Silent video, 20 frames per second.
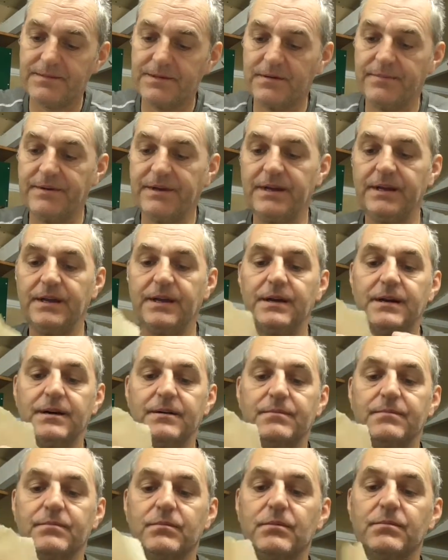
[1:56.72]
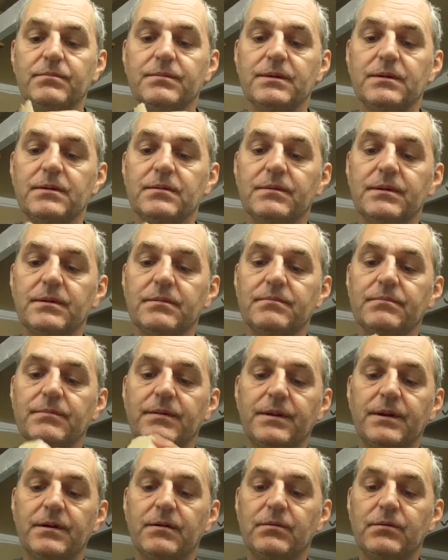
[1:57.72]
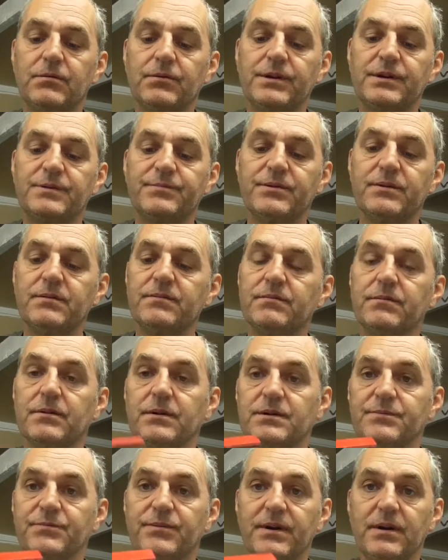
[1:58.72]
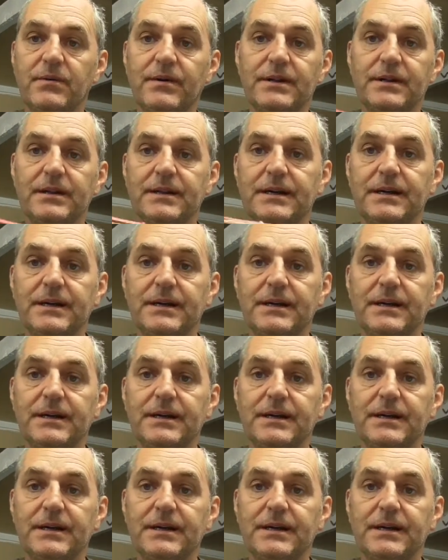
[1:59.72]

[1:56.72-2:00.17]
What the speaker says: To be all greased through pretty well.